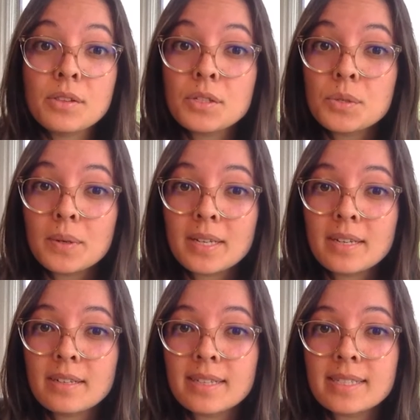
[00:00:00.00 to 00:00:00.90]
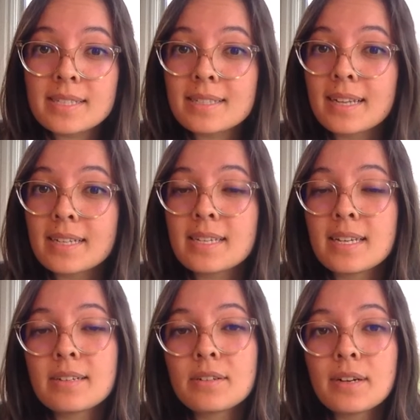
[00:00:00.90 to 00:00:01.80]
The join here lets us select
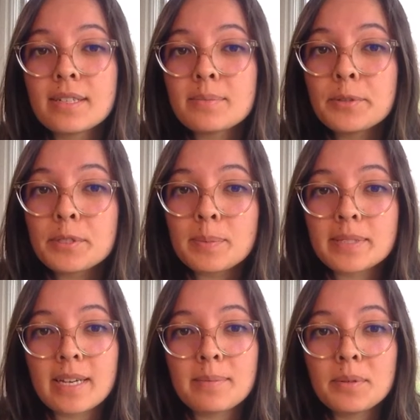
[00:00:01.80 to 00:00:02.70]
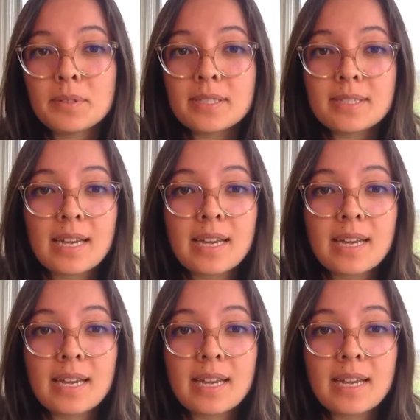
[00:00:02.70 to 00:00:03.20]
data across multiple tables,